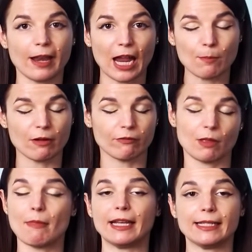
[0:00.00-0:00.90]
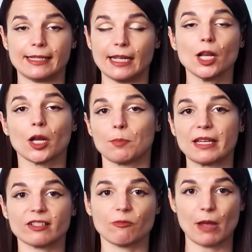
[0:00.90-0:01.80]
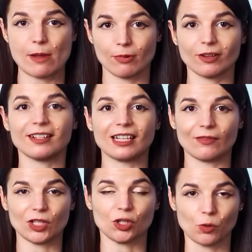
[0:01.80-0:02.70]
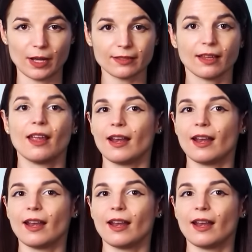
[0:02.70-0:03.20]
name of the medicine on a piece of paper and give it to us.